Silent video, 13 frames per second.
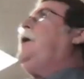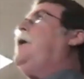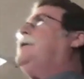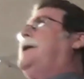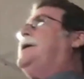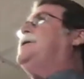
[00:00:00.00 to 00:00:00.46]

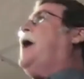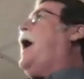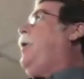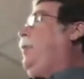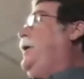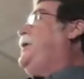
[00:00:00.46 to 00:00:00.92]
it
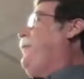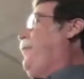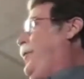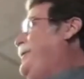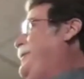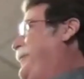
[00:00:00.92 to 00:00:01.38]
entirely
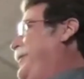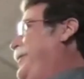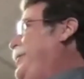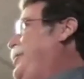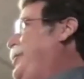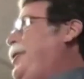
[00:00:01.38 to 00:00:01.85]
different
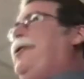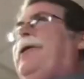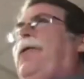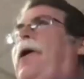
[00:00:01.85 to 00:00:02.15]
this year than